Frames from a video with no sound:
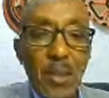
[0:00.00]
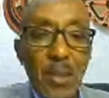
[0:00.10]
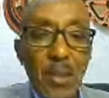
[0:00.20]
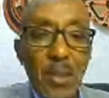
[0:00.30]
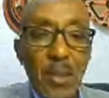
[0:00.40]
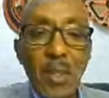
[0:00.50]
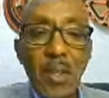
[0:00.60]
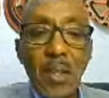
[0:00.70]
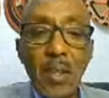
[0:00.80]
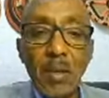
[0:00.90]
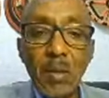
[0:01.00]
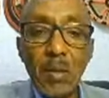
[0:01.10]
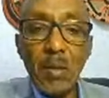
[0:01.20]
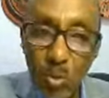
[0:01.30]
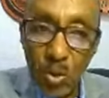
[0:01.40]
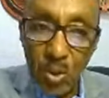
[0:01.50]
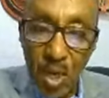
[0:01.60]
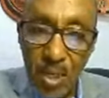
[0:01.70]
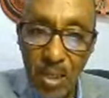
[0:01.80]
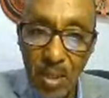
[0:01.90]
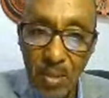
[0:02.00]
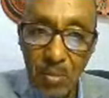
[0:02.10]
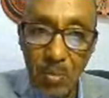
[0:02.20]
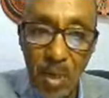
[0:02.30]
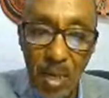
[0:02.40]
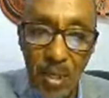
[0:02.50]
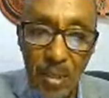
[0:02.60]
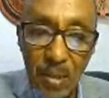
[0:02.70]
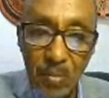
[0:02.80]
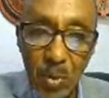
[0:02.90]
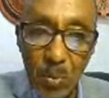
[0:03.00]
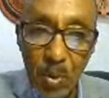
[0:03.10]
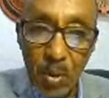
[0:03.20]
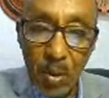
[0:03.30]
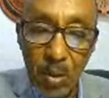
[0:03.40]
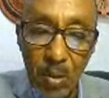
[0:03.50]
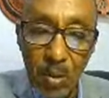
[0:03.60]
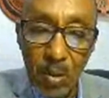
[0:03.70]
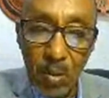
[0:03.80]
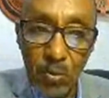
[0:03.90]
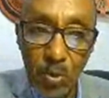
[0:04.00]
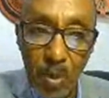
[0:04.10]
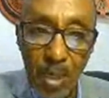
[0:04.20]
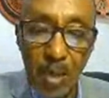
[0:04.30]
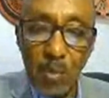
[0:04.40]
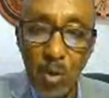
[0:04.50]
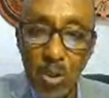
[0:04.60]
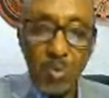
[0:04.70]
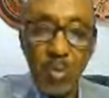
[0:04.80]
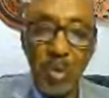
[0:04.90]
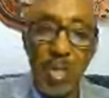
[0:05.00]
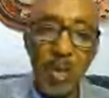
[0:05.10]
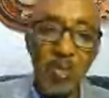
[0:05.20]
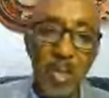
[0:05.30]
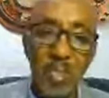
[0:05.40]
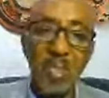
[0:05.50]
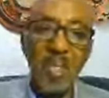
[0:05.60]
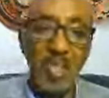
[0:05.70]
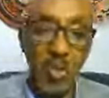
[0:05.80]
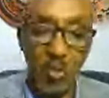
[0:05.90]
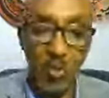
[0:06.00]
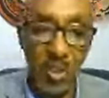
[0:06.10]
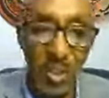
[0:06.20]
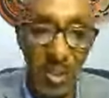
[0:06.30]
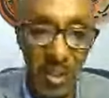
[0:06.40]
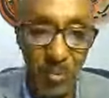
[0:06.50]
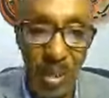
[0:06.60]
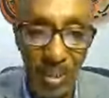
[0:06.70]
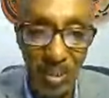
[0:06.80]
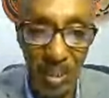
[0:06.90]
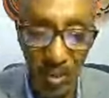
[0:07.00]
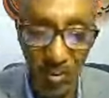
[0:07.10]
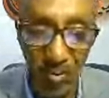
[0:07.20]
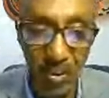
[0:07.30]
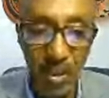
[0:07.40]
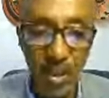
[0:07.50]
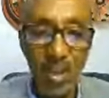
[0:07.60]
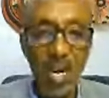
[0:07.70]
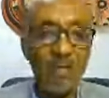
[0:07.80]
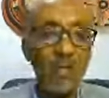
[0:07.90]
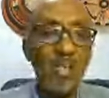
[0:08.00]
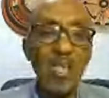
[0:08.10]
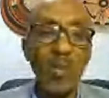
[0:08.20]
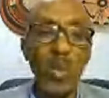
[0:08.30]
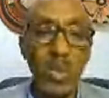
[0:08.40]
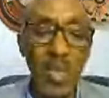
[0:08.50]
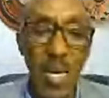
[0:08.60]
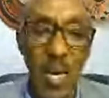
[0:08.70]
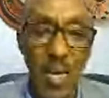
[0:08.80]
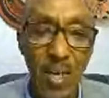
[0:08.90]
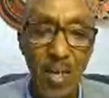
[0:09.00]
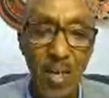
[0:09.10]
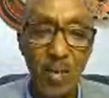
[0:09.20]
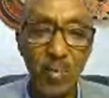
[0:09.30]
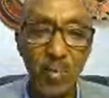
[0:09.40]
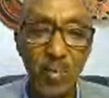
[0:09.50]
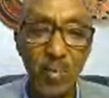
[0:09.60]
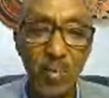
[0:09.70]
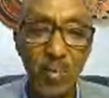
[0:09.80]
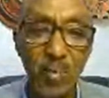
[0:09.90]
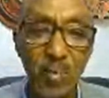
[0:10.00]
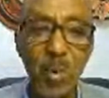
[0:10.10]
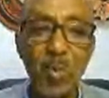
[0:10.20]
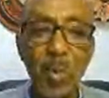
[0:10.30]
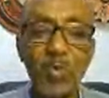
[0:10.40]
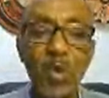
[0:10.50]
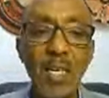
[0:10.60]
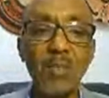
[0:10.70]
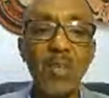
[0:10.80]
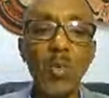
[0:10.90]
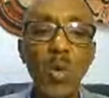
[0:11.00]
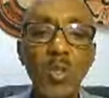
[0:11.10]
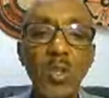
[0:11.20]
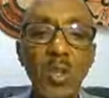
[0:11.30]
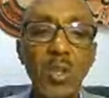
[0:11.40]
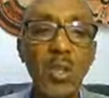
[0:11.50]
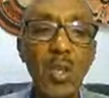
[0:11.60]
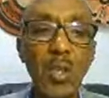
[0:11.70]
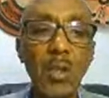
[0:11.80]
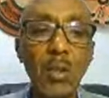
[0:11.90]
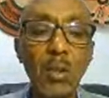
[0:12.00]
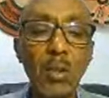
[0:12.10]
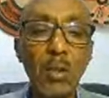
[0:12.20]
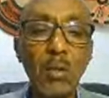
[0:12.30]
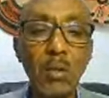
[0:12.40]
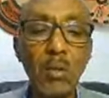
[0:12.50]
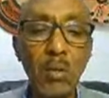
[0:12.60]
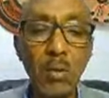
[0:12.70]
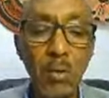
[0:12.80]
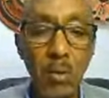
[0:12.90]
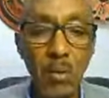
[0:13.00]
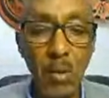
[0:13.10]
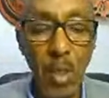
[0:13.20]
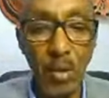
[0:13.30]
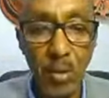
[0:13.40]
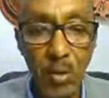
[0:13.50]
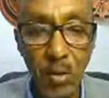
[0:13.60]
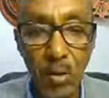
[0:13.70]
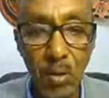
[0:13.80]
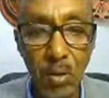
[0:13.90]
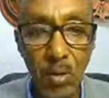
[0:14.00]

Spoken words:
It was run by people of Somalia. It became a dictator of cities by itself. Everything was there. People of Let me stop you there a little bit.